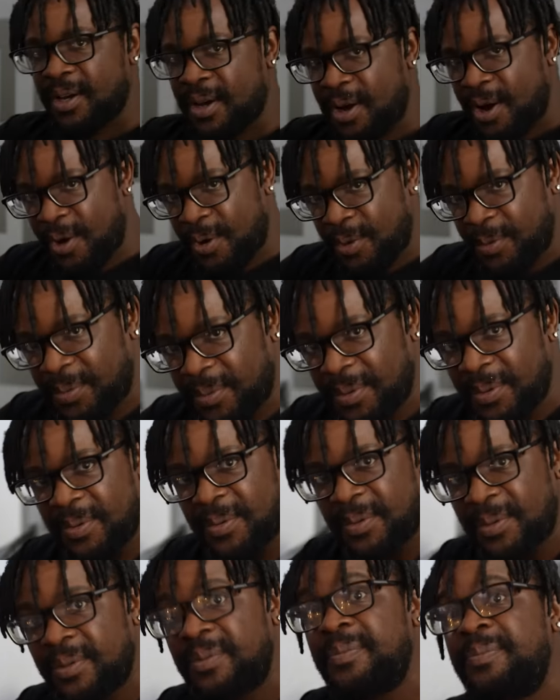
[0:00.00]
going to have to ask
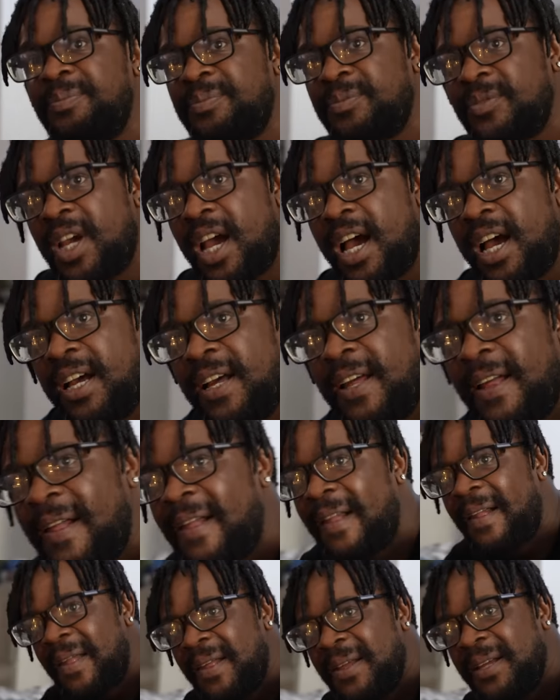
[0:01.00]
you, man. Huh?
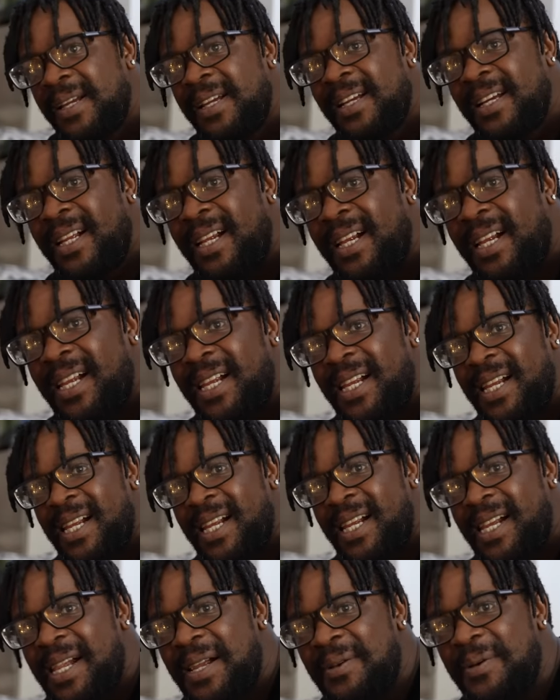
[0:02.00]
It's your time to shine, man.
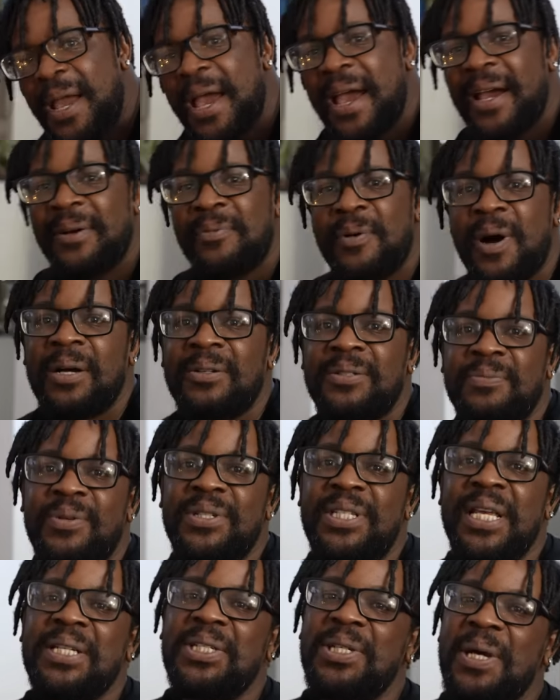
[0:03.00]
Oh, yeah.
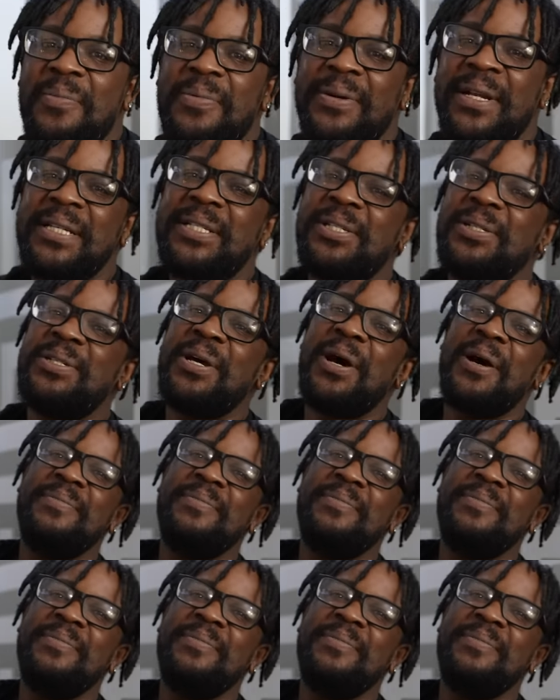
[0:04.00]
Well, prediction.